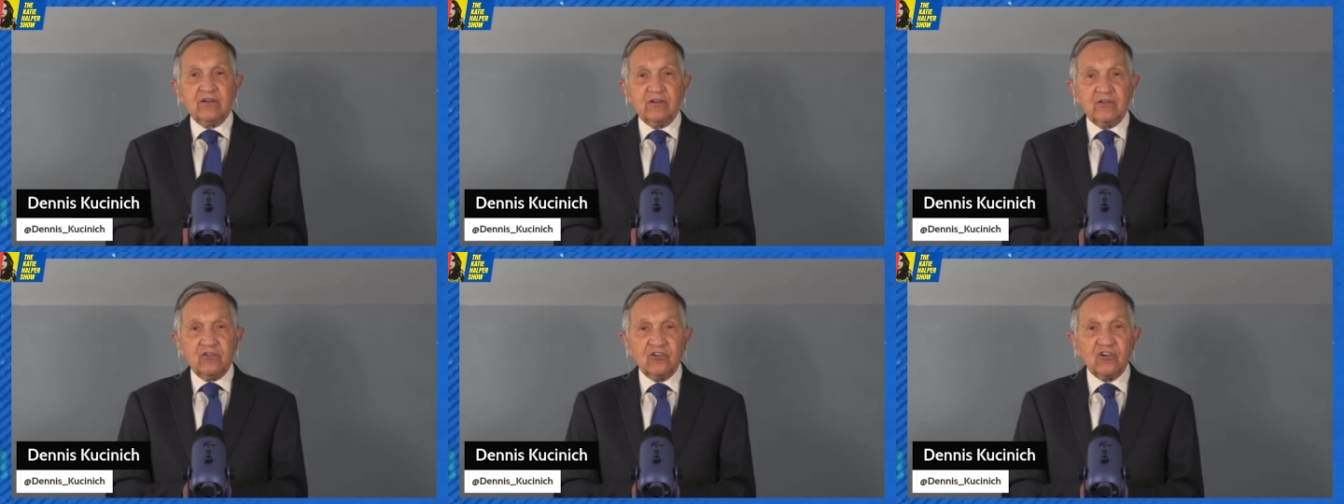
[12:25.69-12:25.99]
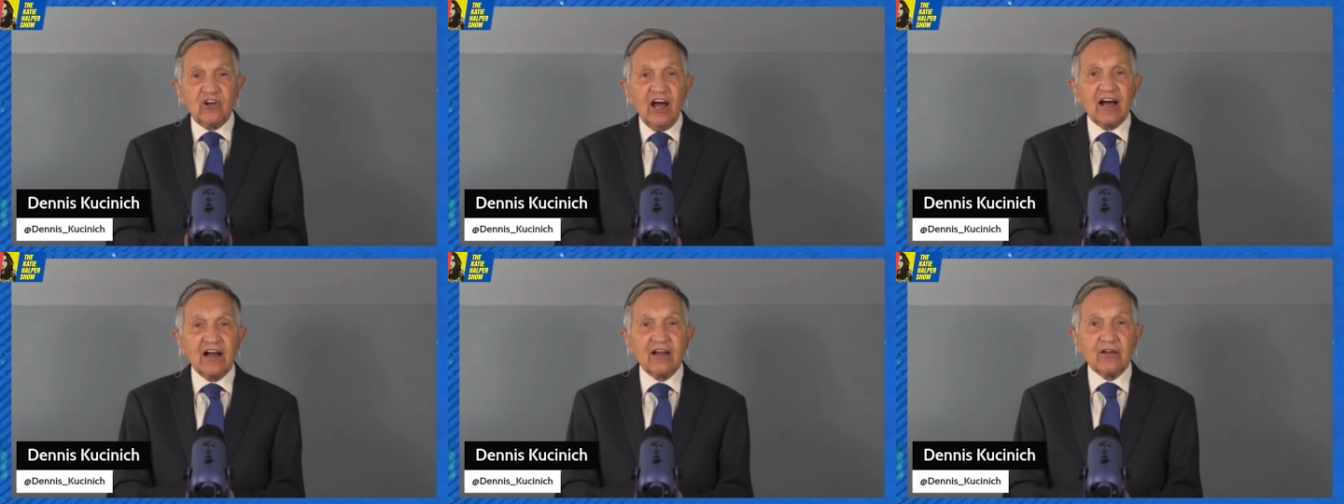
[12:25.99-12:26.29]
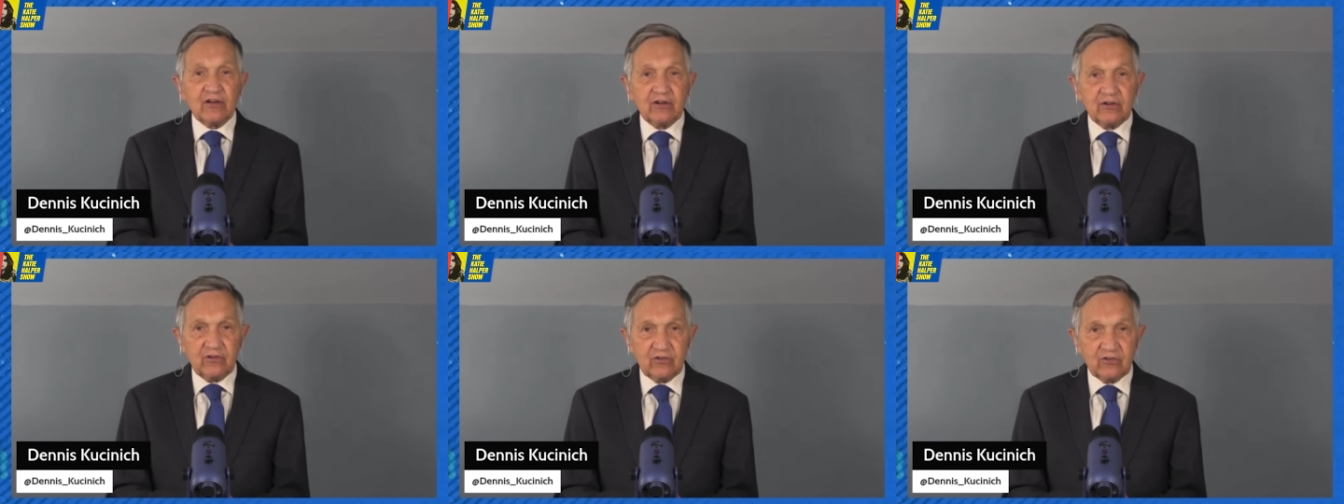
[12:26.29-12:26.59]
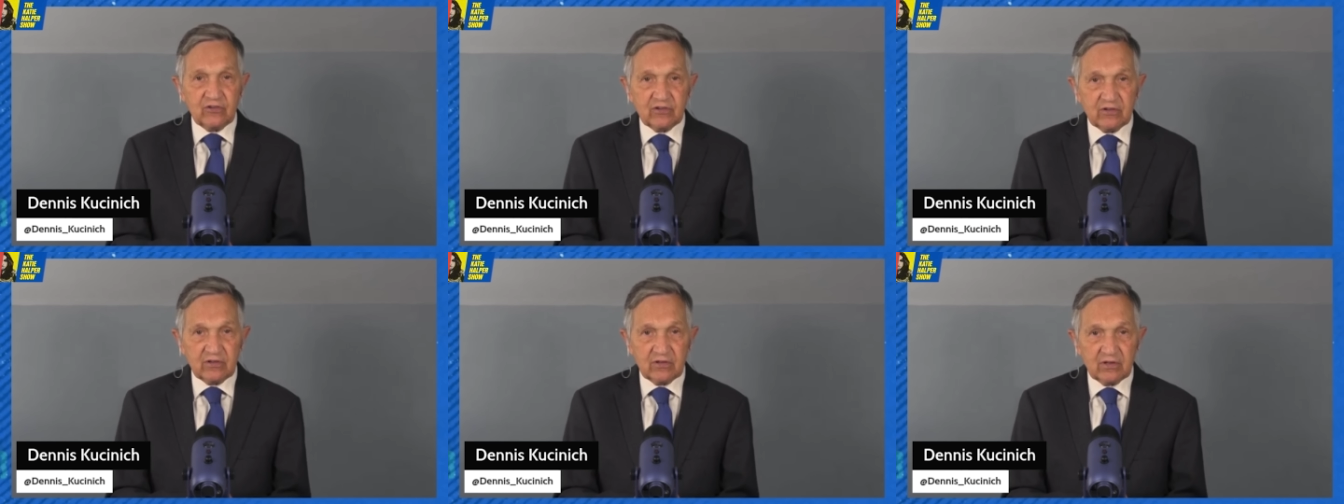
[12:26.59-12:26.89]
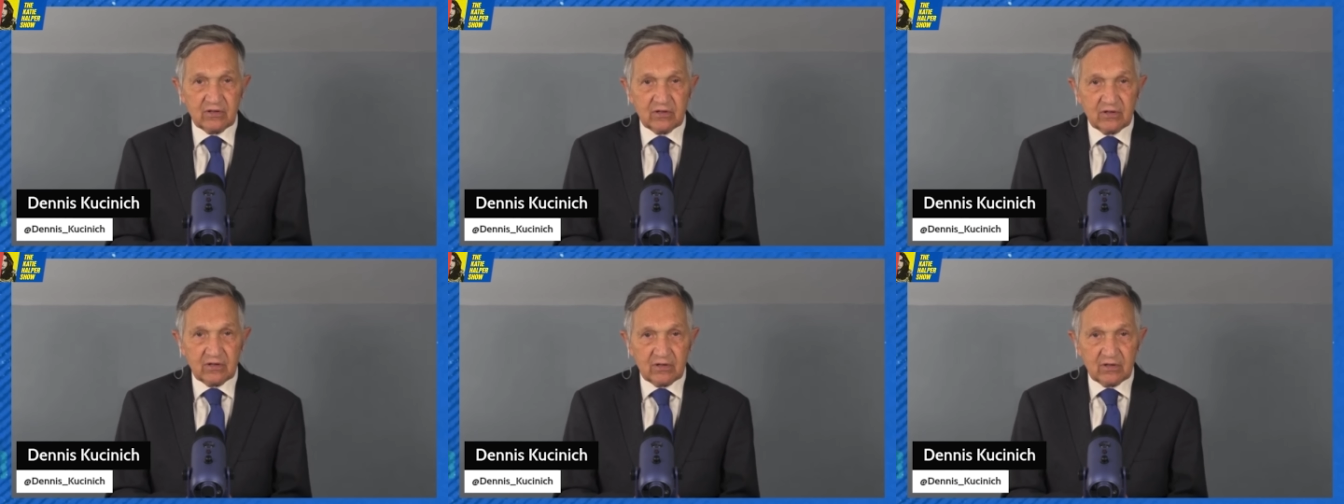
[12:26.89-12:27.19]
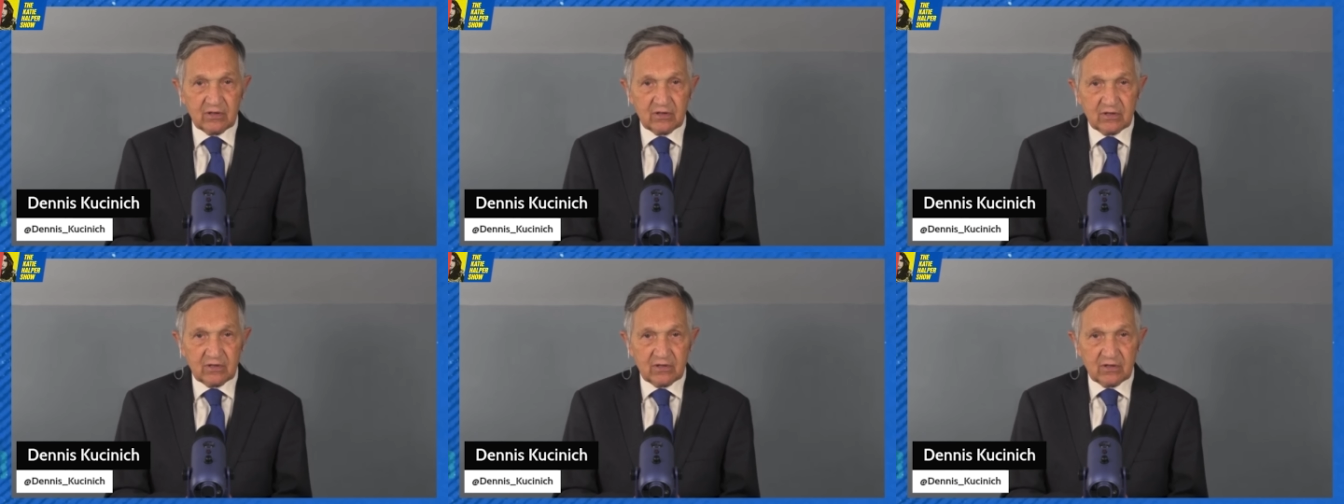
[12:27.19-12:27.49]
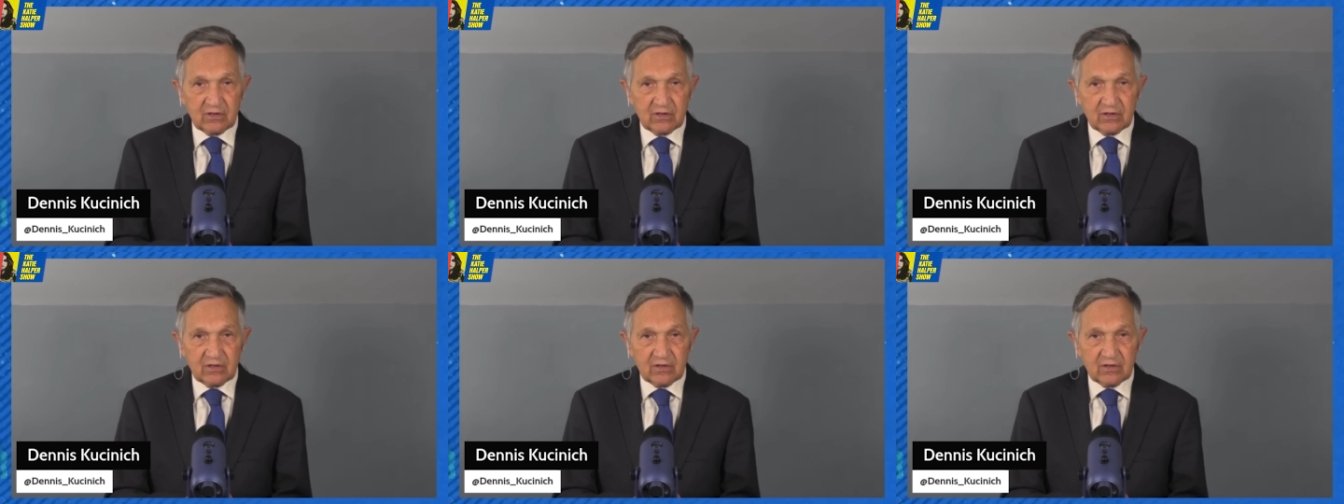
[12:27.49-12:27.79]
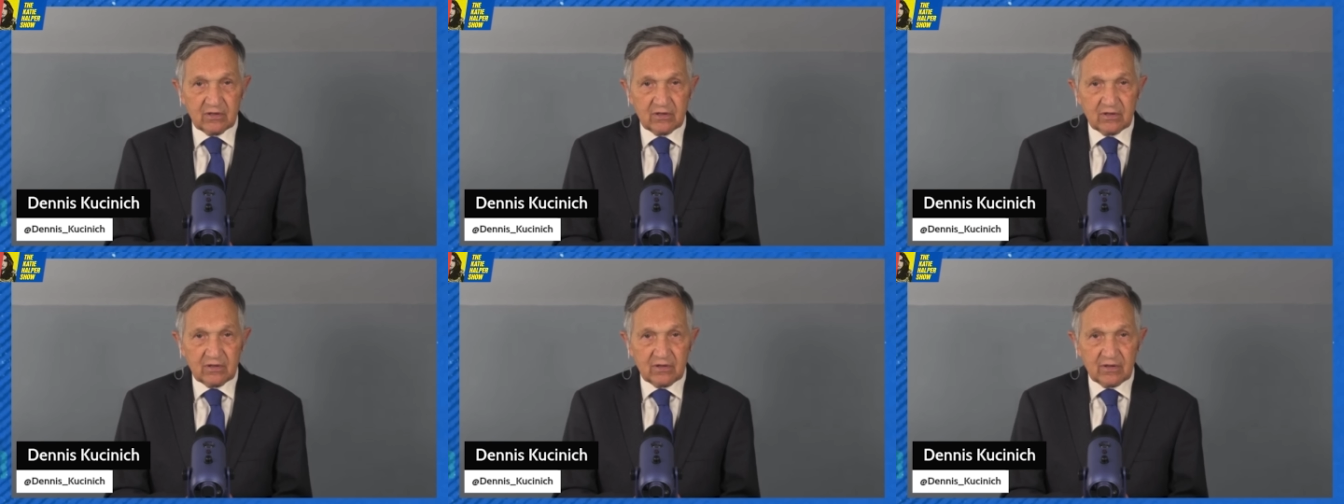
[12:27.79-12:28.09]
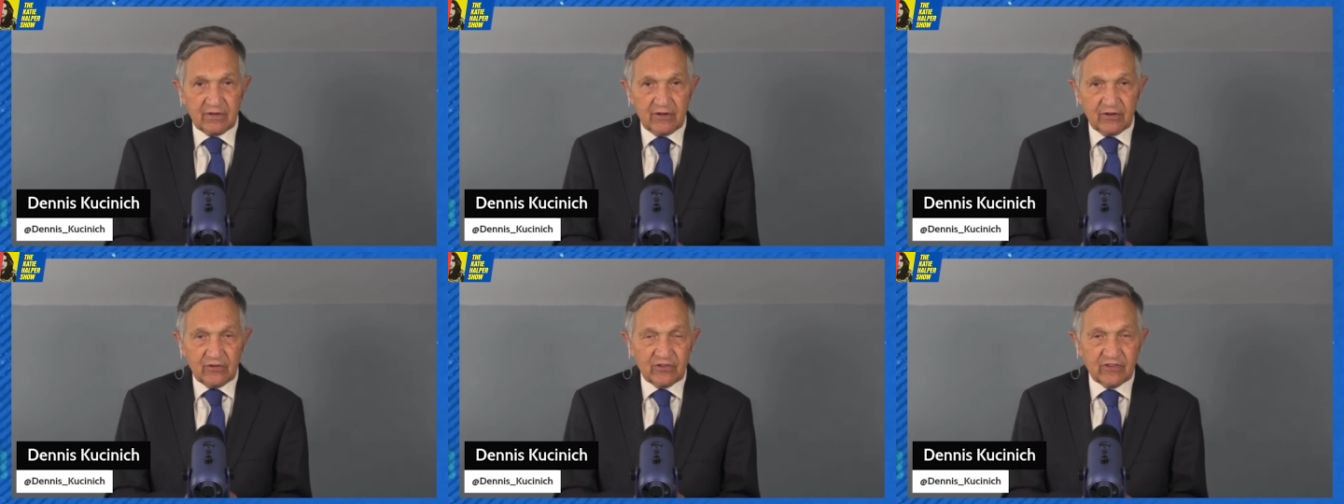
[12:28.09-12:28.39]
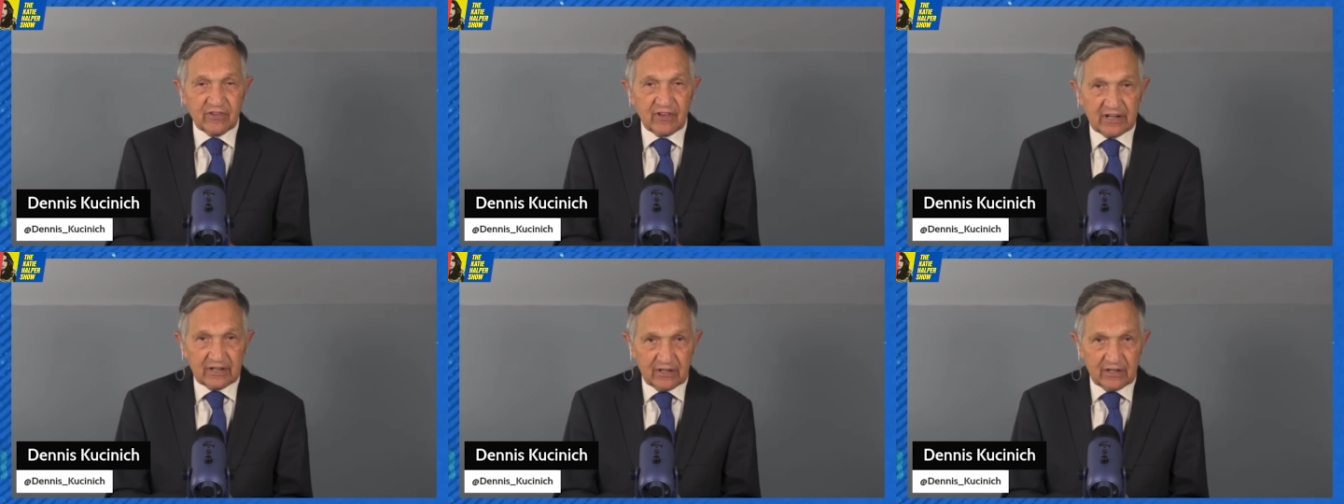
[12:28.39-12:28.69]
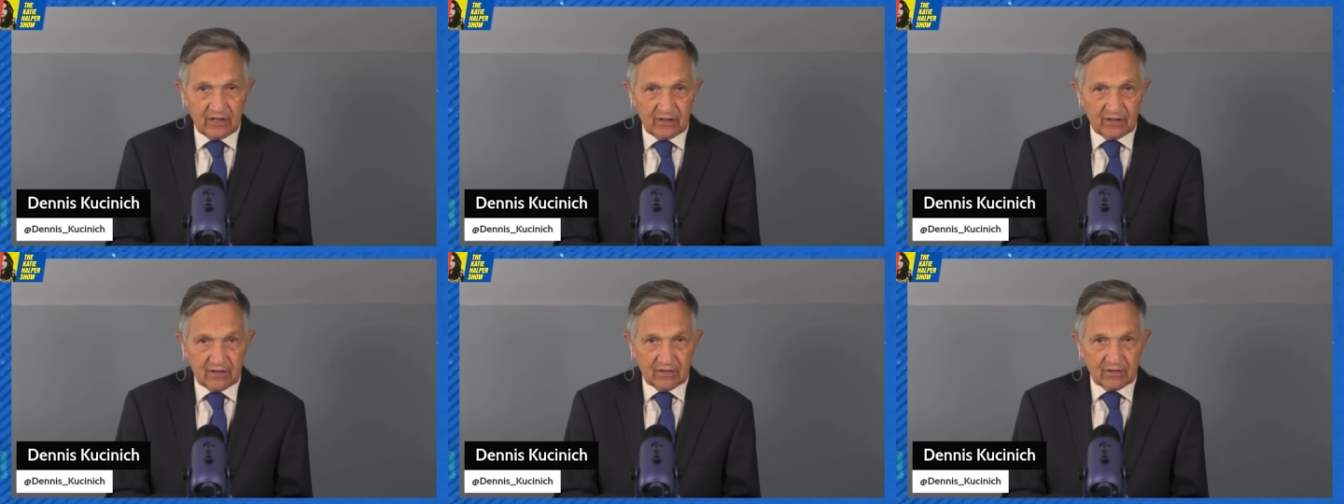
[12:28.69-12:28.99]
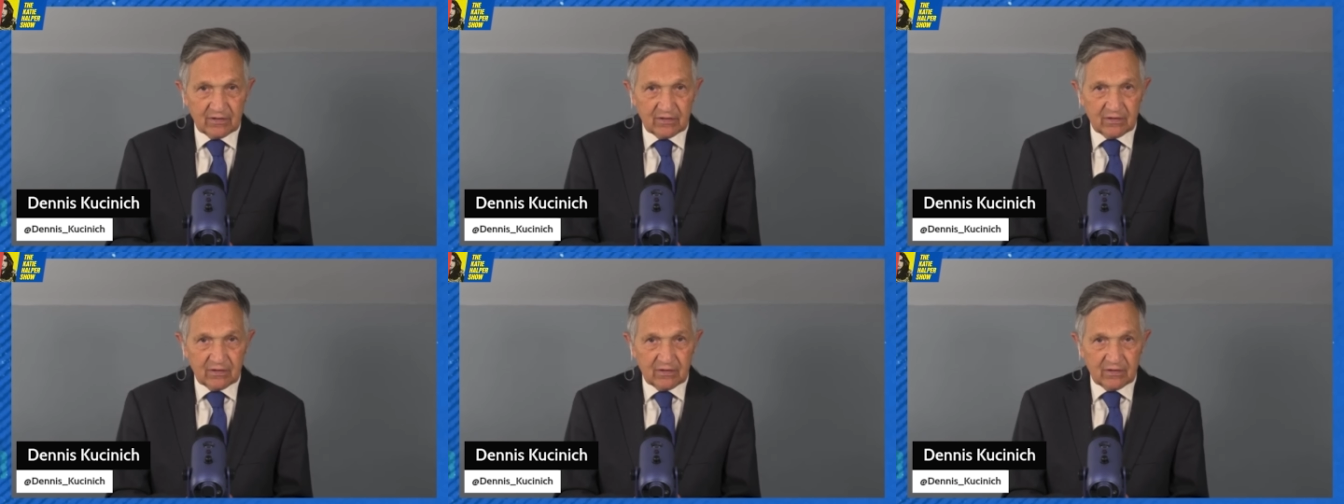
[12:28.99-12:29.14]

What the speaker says: challenge this thinking